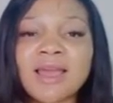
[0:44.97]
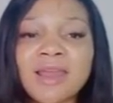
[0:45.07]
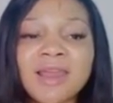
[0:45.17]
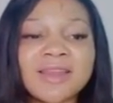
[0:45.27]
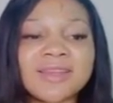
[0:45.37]

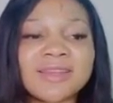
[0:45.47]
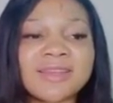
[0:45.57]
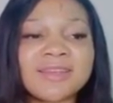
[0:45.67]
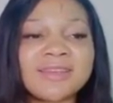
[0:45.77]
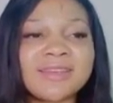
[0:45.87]
And
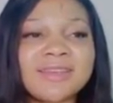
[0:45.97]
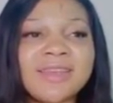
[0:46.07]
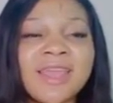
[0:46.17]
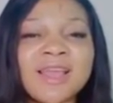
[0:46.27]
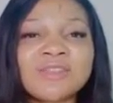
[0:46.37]

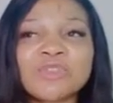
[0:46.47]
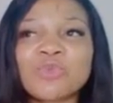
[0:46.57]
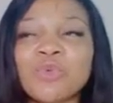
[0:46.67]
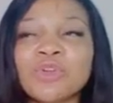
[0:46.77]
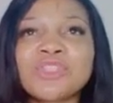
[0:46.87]
they are
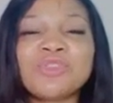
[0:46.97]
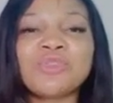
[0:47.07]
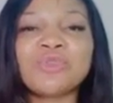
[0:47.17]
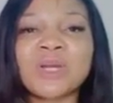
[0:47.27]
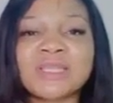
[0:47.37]
just watching
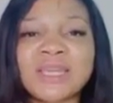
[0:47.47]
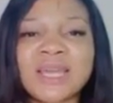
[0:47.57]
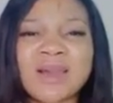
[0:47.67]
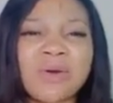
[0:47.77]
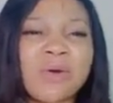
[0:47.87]
you and they
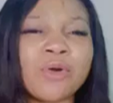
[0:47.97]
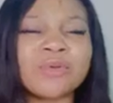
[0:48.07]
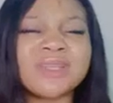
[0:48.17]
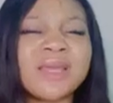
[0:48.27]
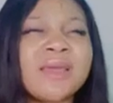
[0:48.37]
are
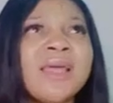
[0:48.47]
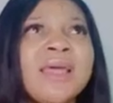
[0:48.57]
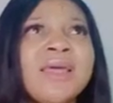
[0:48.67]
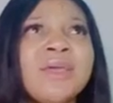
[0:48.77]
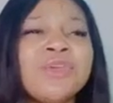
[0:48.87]
on there.
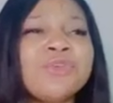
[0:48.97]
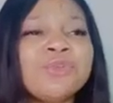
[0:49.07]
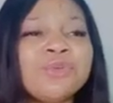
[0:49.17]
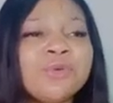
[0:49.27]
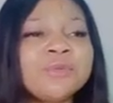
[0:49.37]
You
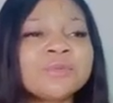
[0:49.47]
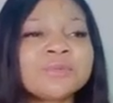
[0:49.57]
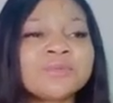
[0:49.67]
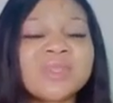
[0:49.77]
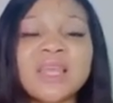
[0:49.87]
know,
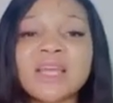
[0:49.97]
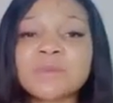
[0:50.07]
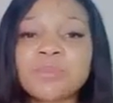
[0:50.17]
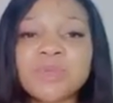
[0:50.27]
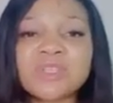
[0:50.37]
they are
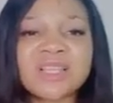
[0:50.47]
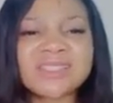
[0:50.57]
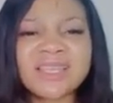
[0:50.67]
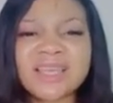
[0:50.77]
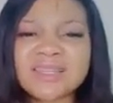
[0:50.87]
speechless.
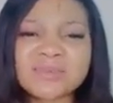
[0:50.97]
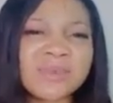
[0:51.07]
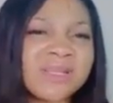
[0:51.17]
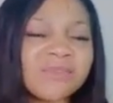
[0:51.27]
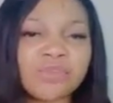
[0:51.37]
They can't
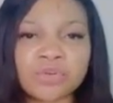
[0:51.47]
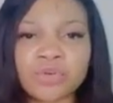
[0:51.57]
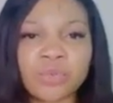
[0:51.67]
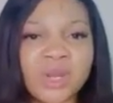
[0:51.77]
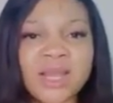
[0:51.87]
believe you're
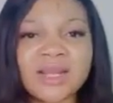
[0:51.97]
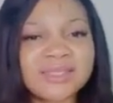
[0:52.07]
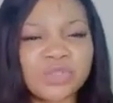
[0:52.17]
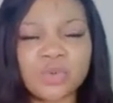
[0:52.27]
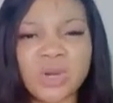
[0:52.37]
not
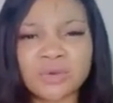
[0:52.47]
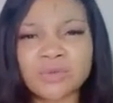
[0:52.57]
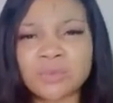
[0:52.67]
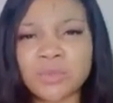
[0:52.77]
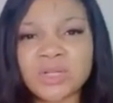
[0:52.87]
reacting. You are
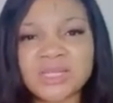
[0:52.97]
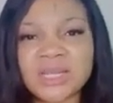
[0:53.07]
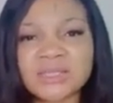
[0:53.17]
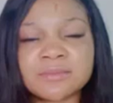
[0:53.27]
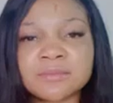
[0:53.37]
not bothered.